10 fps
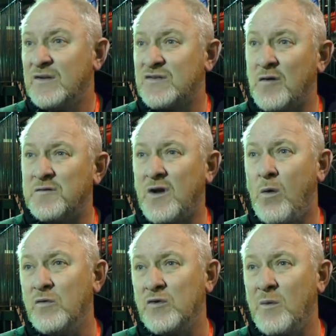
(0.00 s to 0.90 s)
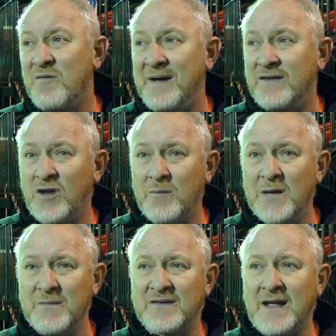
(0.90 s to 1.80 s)
soft goals or we've made too
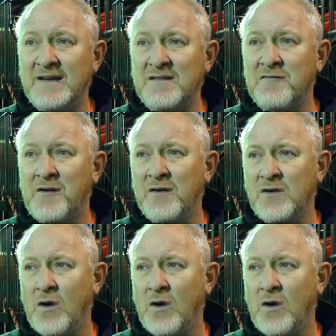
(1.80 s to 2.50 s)
many mistakes in front of